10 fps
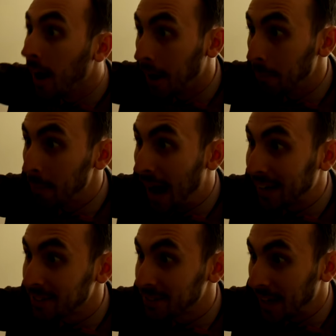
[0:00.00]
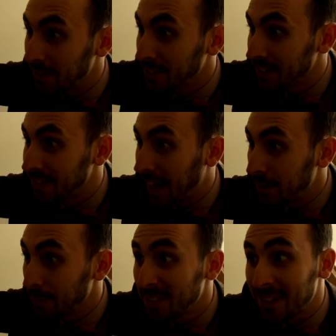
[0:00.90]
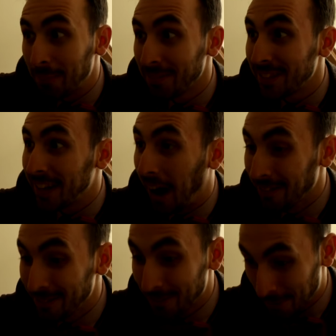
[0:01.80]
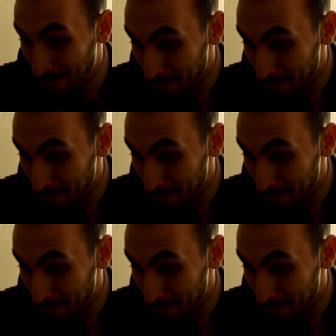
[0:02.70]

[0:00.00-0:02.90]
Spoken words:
A mat saving a day with something under a